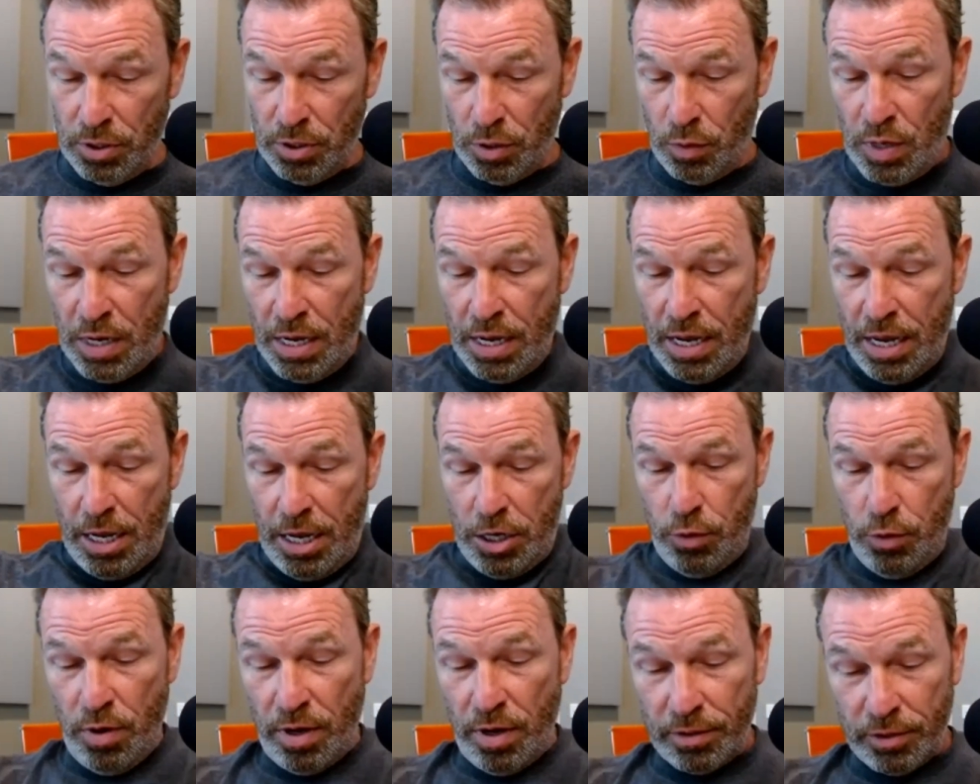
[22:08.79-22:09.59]
So
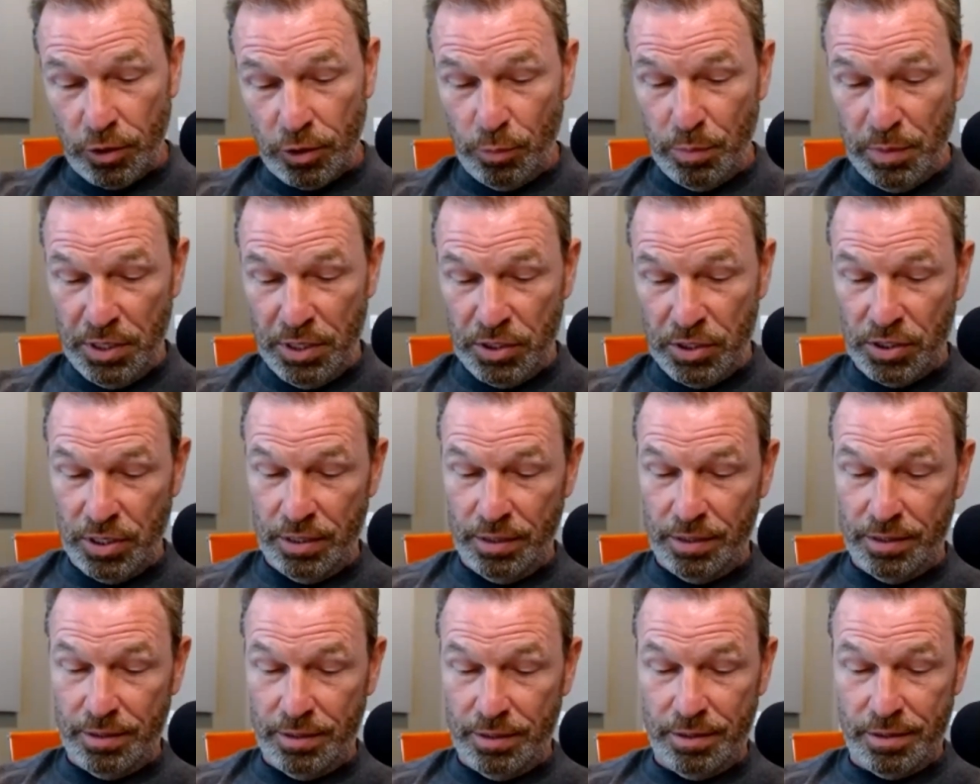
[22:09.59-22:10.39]
you also
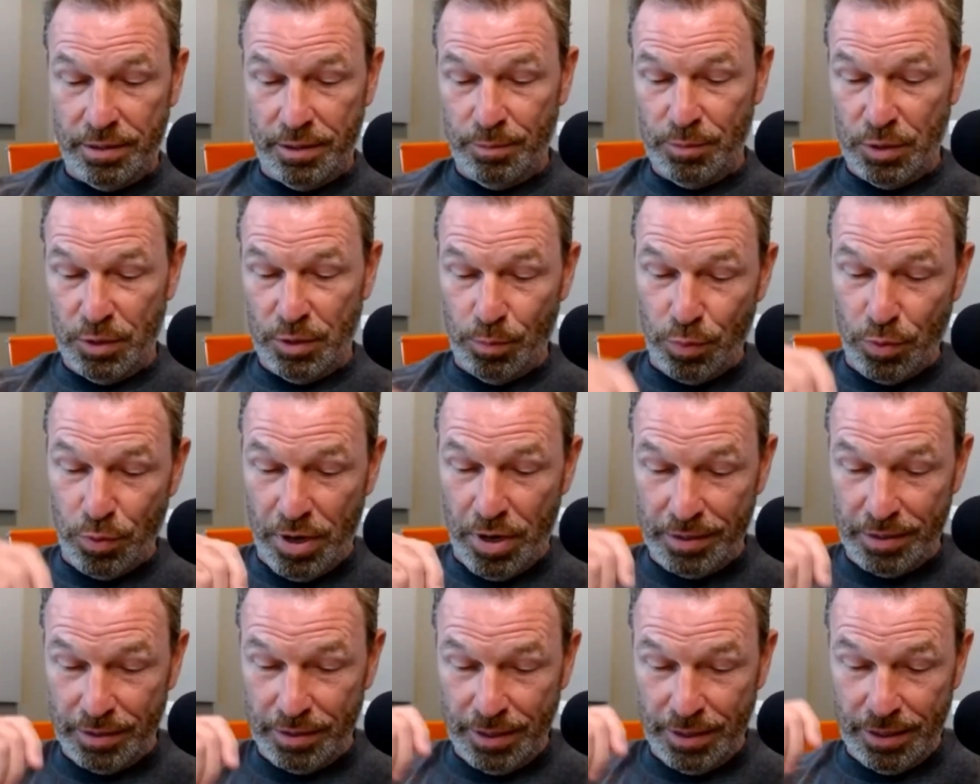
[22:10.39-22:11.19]
mentioned systems and
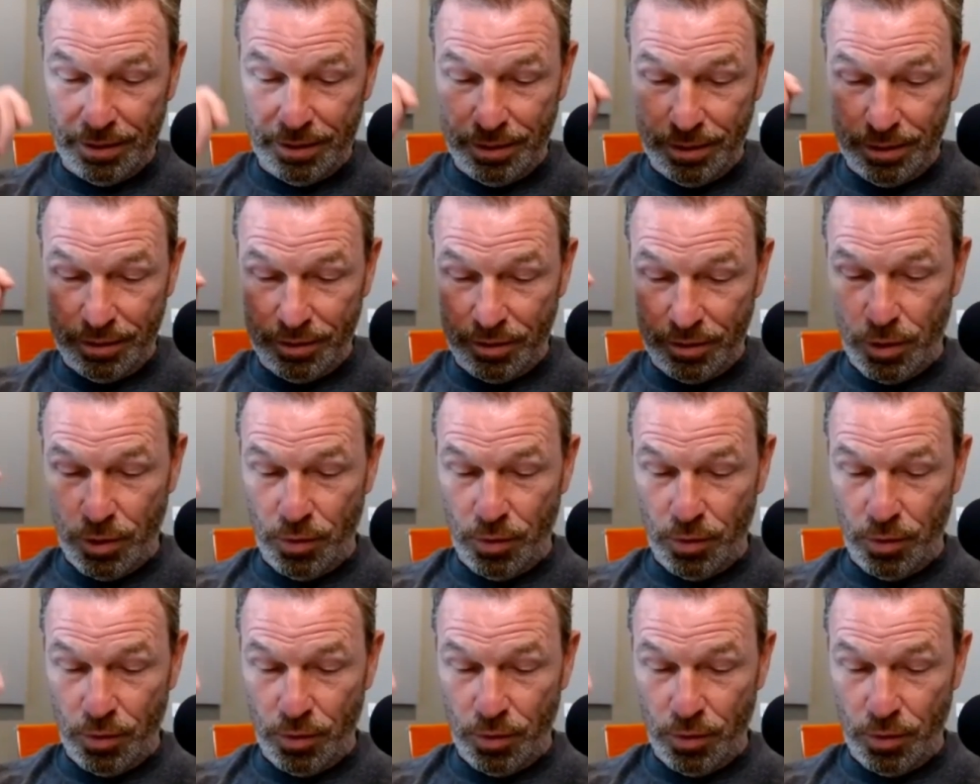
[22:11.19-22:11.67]
processes.